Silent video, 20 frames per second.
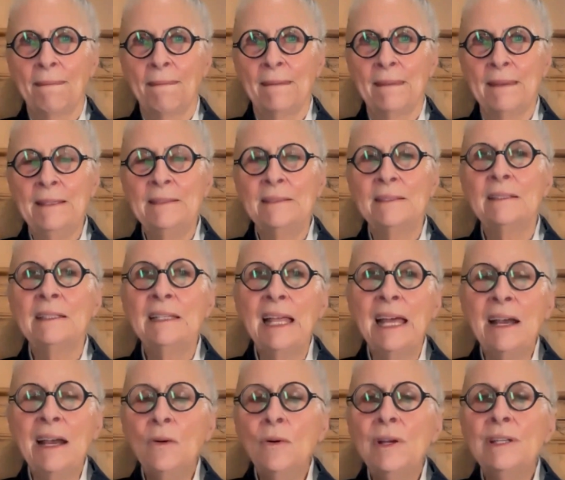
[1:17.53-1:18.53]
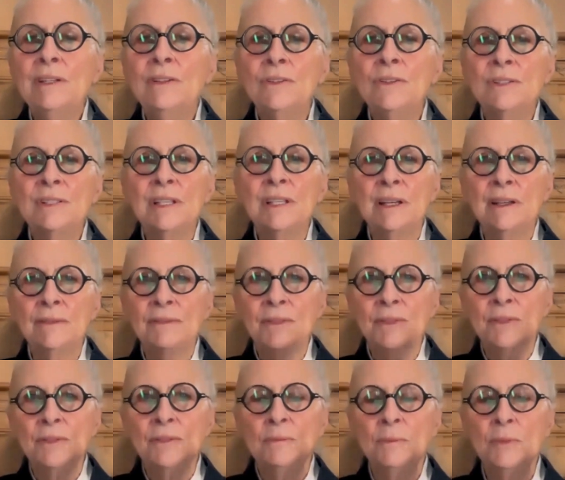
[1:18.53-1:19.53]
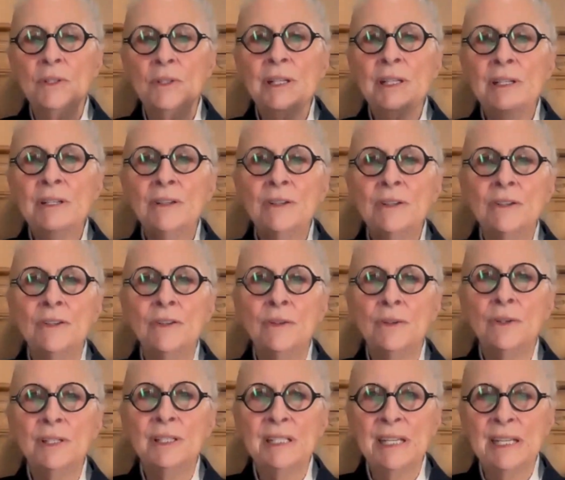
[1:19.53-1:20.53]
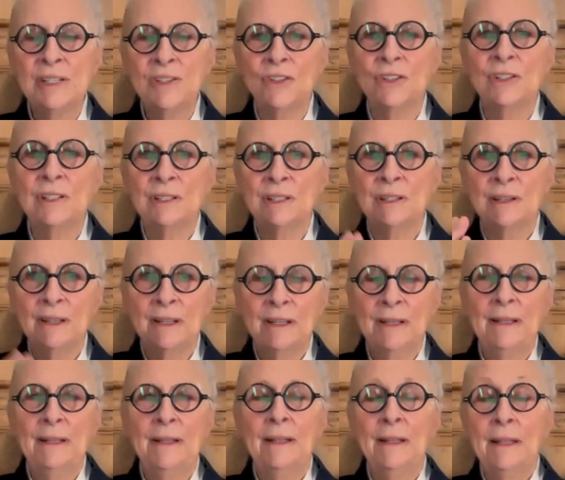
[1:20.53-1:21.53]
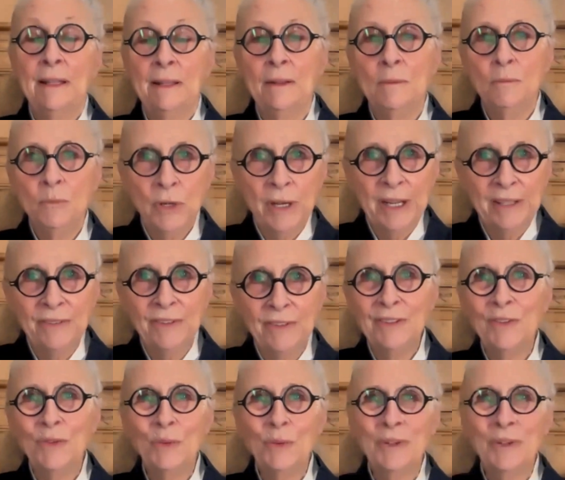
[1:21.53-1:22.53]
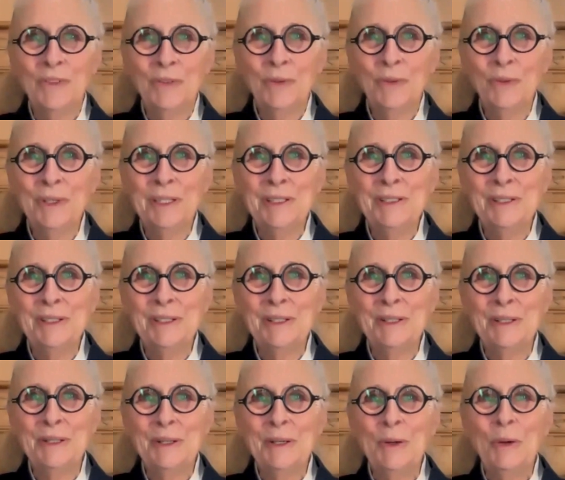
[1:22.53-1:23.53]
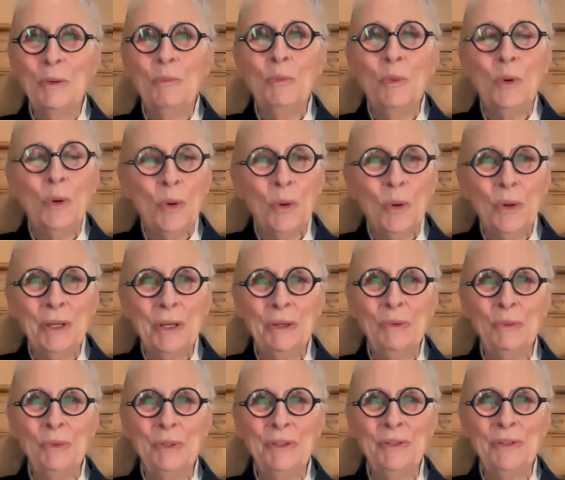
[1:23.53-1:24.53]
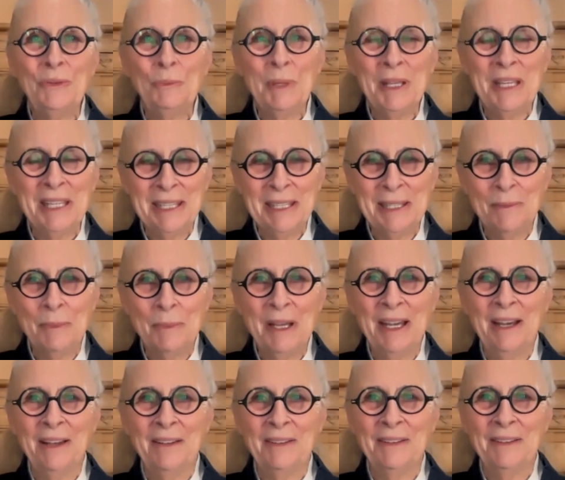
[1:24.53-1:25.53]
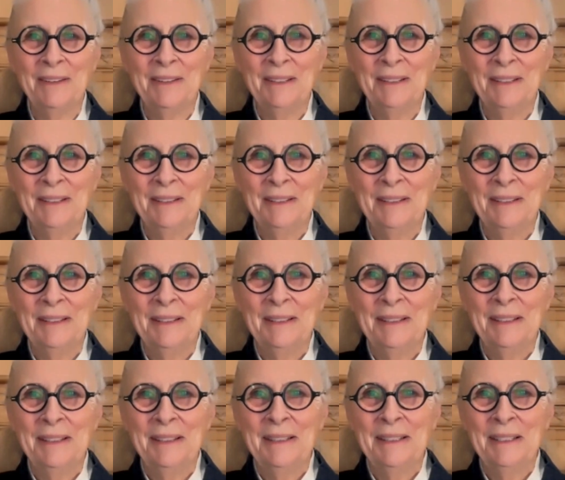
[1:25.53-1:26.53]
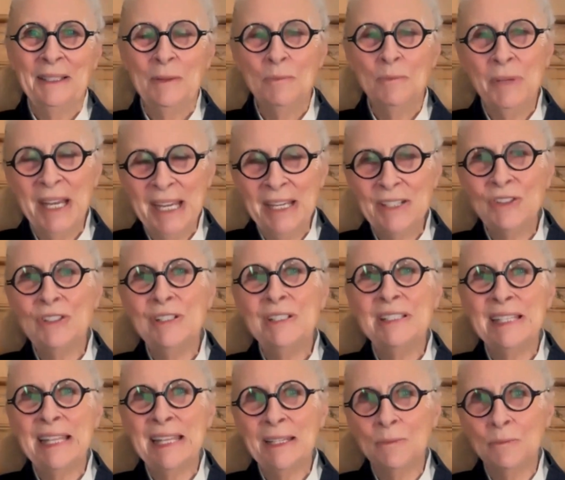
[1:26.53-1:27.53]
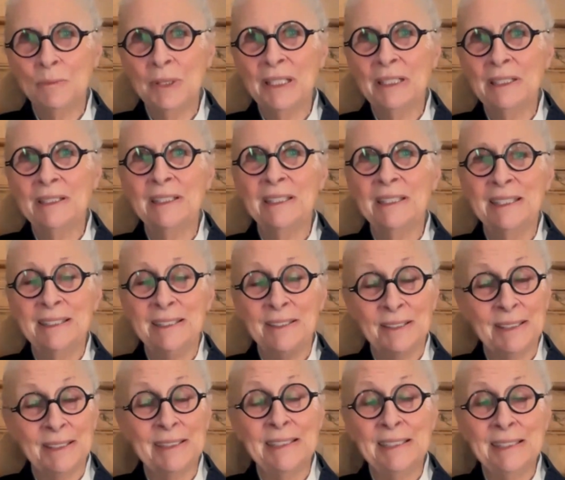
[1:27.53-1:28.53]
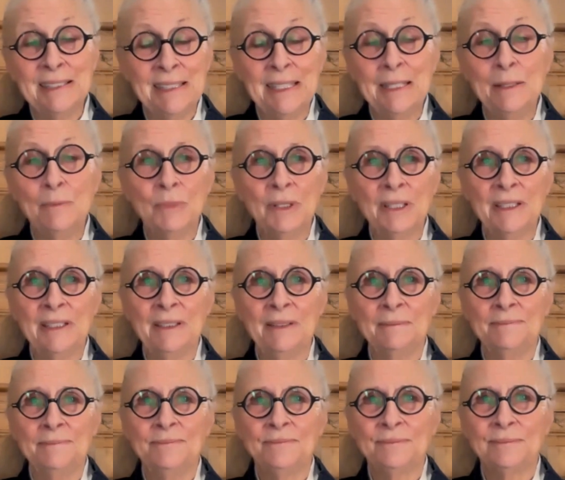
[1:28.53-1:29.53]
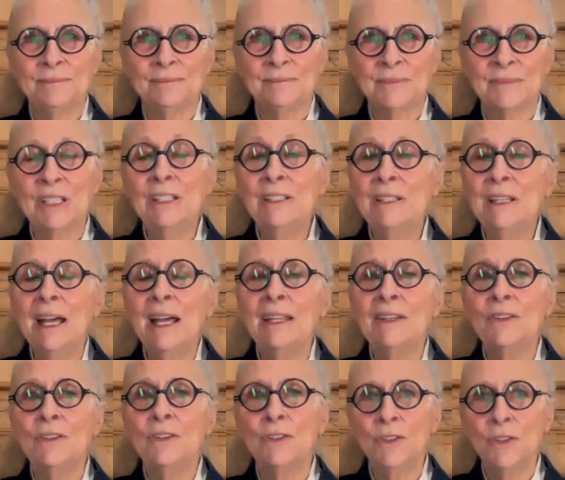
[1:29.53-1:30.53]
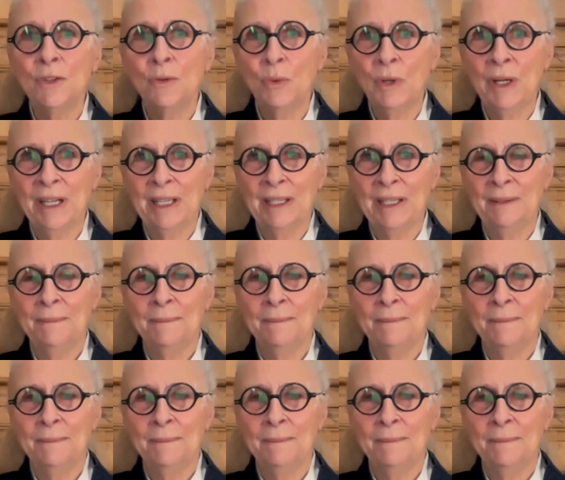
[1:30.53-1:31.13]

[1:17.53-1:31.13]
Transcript: It's allowing yourself to bring your attention, presence, what Sunita Puri was speaking about. Compassion is that ability to see deeply, to not turn away,